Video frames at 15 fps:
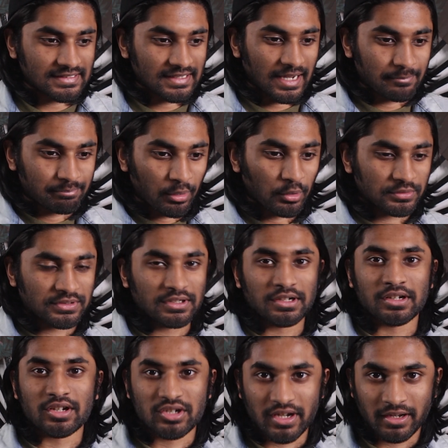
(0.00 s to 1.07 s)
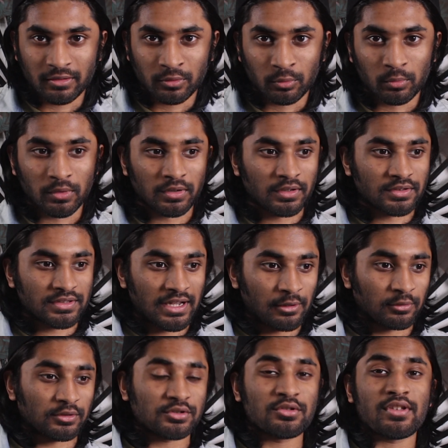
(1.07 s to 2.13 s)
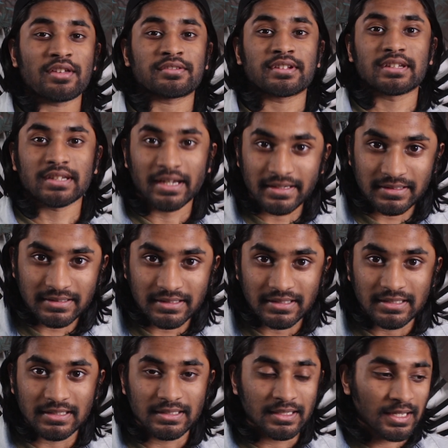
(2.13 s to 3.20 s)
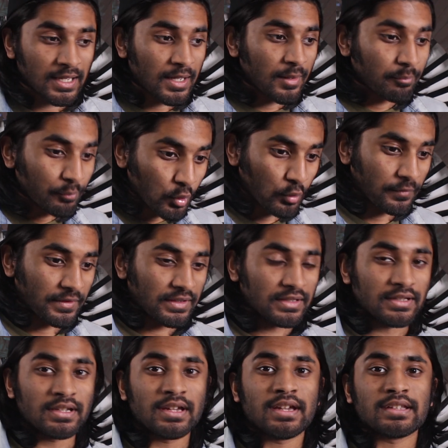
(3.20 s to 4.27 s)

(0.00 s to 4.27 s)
thing I posted on the channel was our 2019 movie,